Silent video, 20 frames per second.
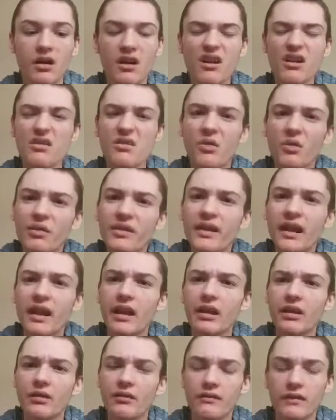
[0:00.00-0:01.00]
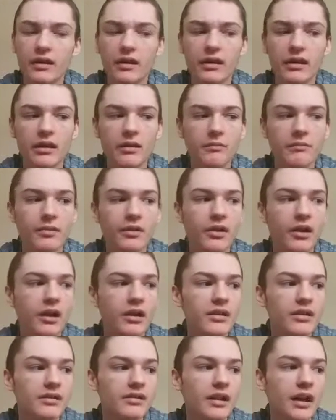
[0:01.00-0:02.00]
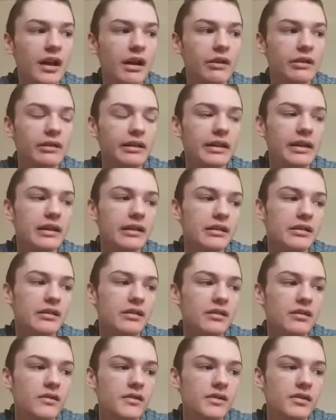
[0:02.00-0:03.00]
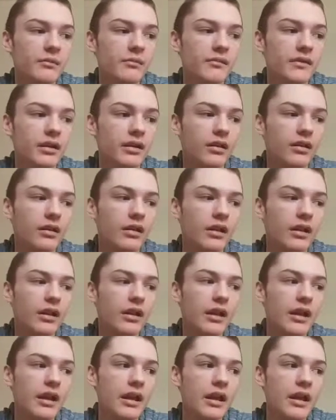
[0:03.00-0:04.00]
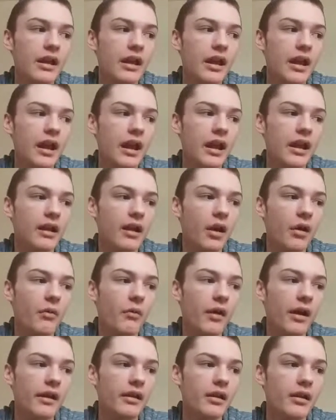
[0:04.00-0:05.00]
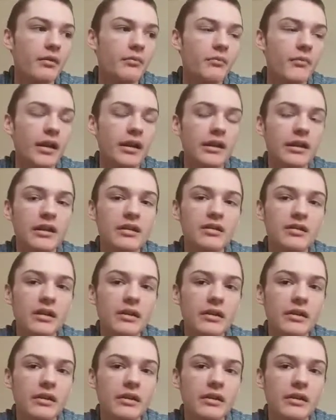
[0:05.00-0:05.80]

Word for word: annoying, really, because I'll need to do something and I'll wind up my knees